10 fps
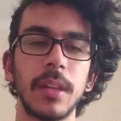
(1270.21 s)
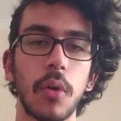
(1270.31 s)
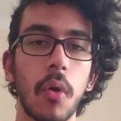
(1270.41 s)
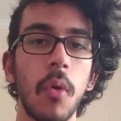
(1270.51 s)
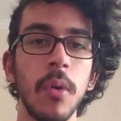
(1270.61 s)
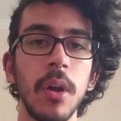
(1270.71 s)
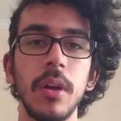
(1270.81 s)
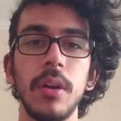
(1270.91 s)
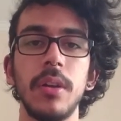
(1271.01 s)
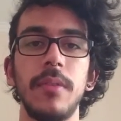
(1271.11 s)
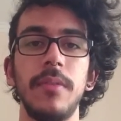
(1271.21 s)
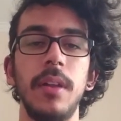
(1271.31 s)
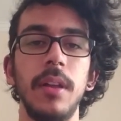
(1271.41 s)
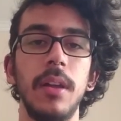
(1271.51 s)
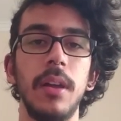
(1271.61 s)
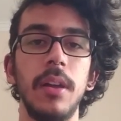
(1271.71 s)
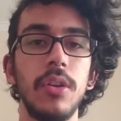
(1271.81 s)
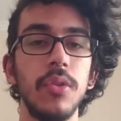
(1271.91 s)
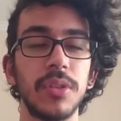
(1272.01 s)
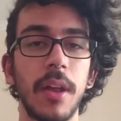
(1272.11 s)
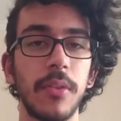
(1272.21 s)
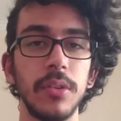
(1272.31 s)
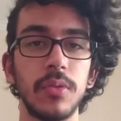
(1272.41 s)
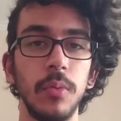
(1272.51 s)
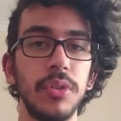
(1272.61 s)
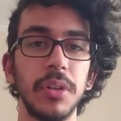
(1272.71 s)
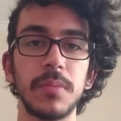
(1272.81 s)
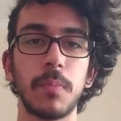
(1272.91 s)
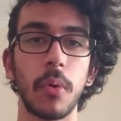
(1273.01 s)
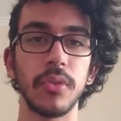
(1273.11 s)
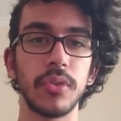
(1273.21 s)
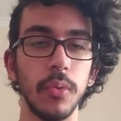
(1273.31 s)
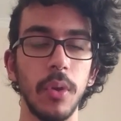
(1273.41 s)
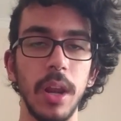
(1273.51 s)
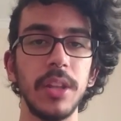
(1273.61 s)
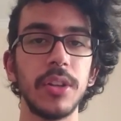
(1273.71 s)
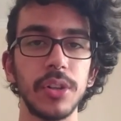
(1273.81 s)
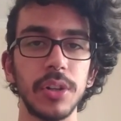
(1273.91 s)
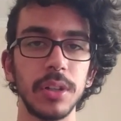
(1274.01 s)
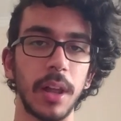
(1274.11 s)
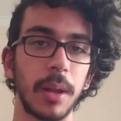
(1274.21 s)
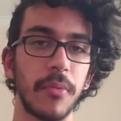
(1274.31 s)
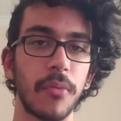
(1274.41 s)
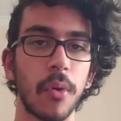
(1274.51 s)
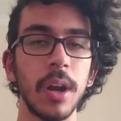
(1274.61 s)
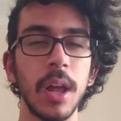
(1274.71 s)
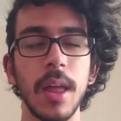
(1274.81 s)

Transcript: call, the user address will just point to an integer like before,